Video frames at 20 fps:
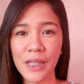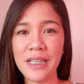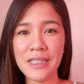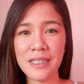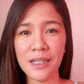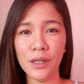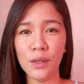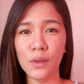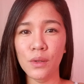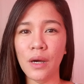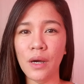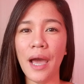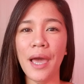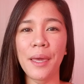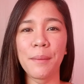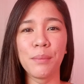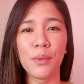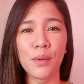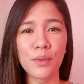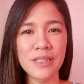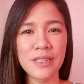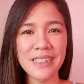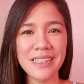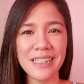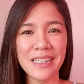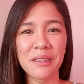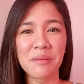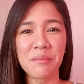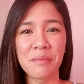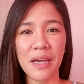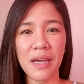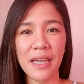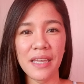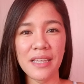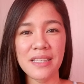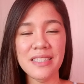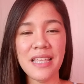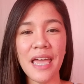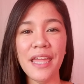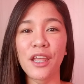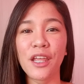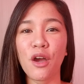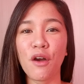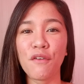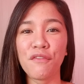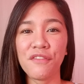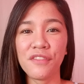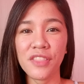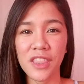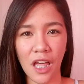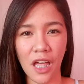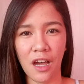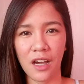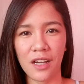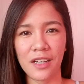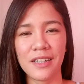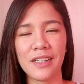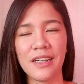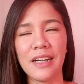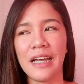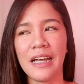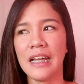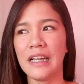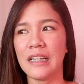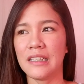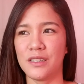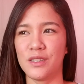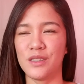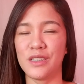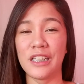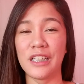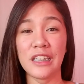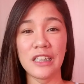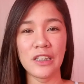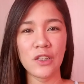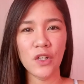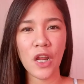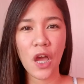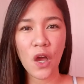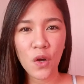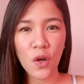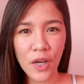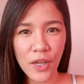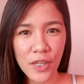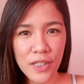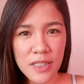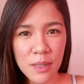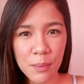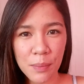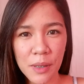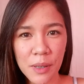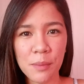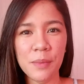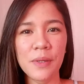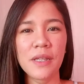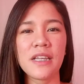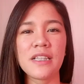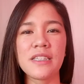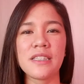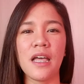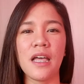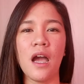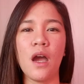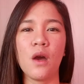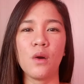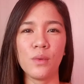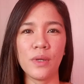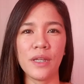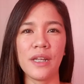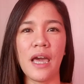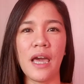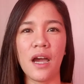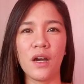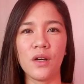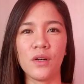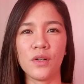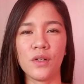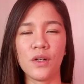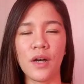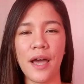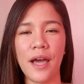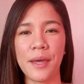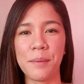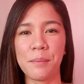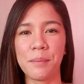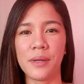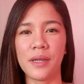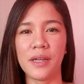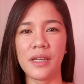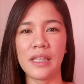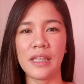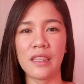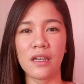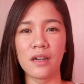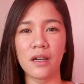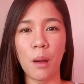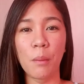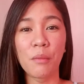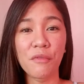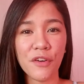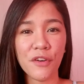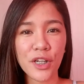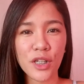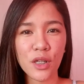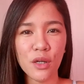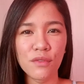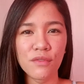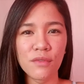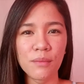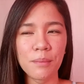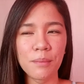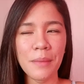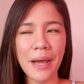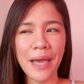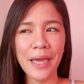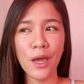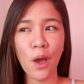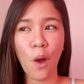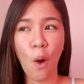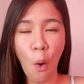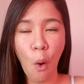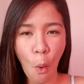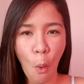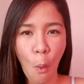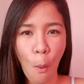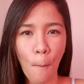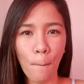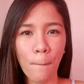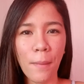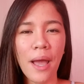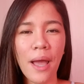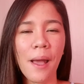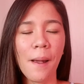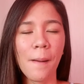days ago, I posted my signing off vlog. So nandito na ako ngayon sa Pilipinas, naka-uwi na ako. I'm in the comfort of my home.